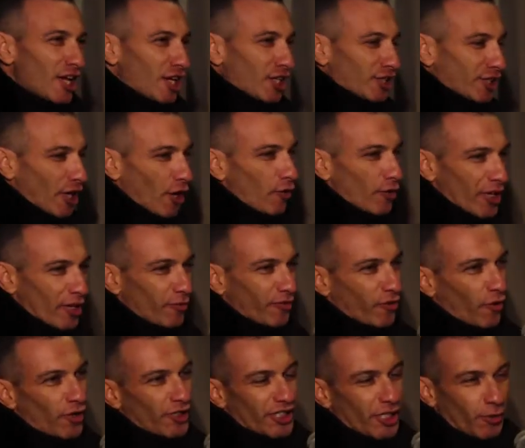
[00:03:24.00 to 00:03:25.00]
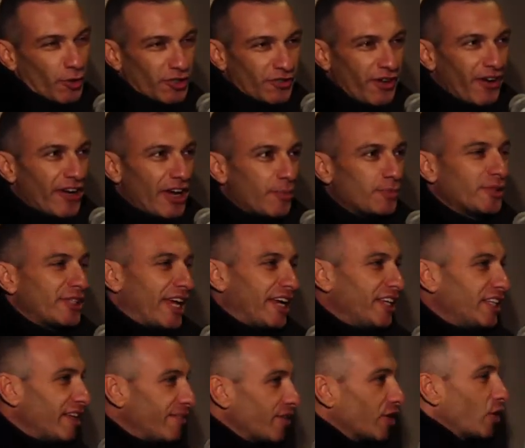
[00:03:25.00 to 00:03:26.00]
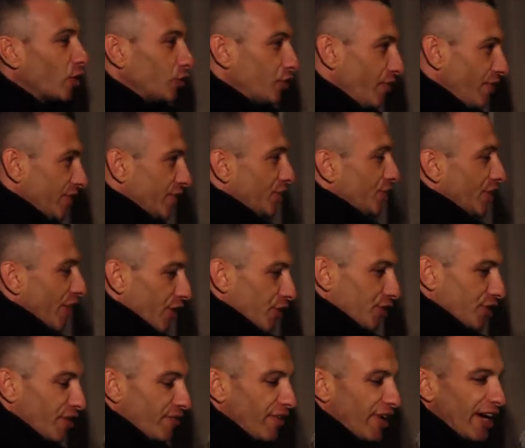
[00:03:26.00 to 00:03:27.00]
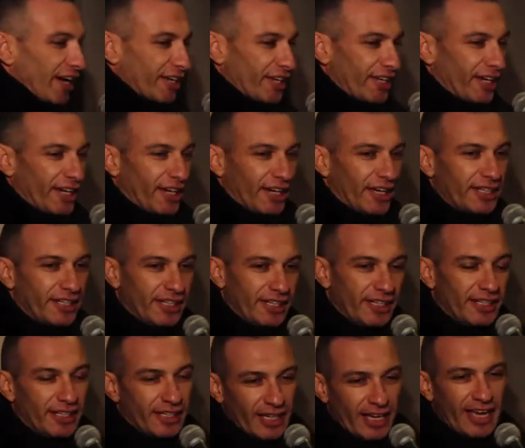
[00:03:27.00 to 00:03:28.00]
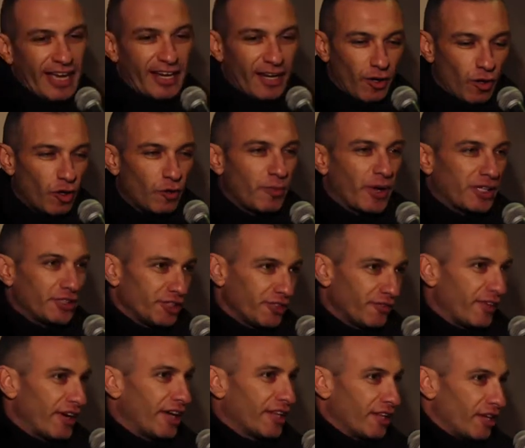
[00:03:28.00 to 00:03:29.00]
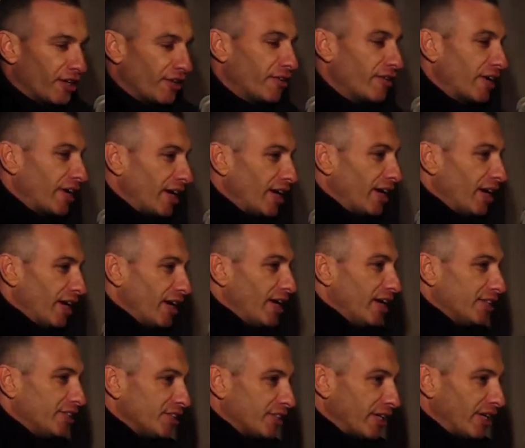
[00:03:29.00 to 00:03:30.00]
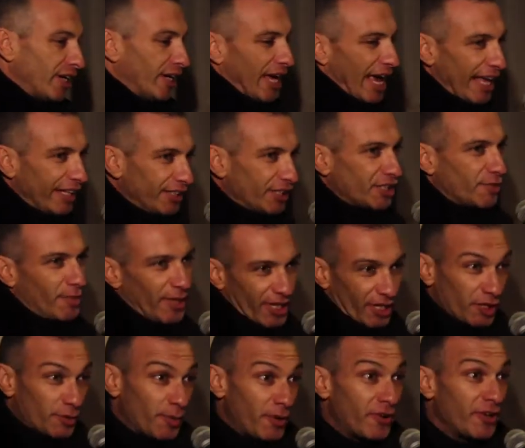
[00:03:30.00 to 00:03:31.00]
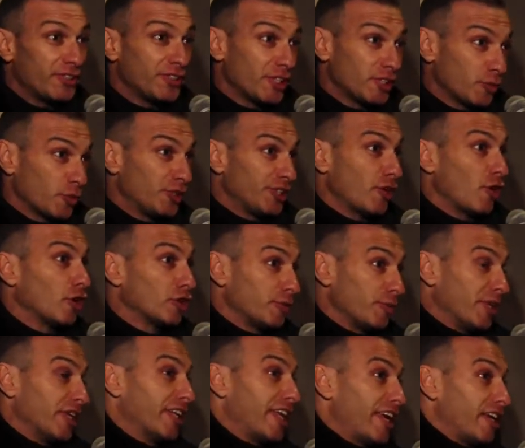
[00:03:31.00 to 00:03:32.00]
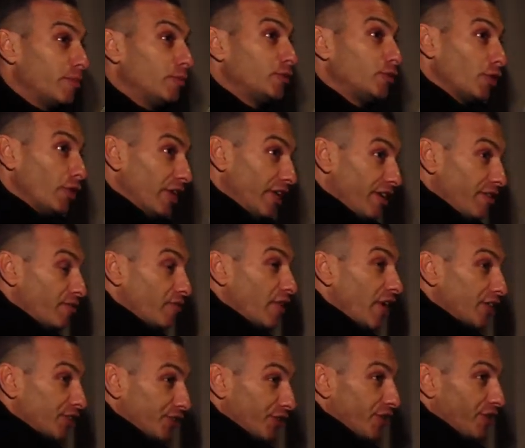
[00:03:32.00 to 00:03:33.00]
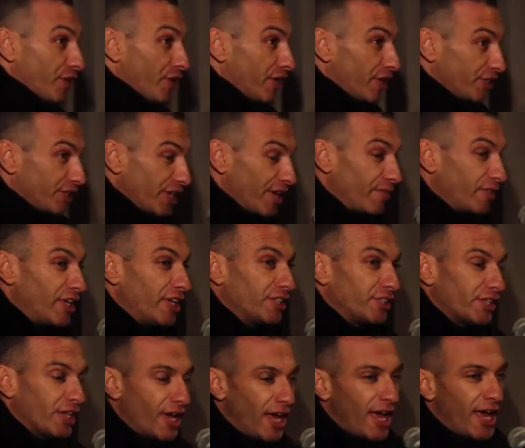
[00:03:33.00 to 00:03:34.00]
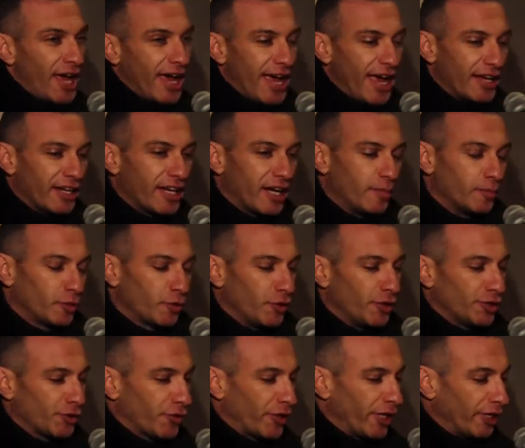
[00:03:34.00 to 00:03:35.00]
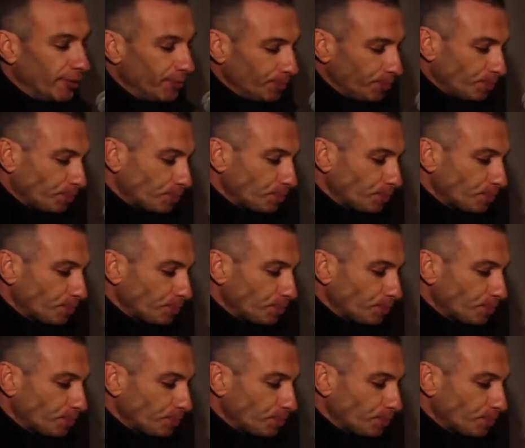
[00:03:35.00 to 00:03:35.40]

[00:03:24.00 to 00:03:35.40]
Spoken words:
So, of course, he was very upset. He never got to visit Czechoslovakia. He had a whole bunch of other anti-Semitic experiences, which ultimately led him to leave Russia in the early 70s and come to Israel.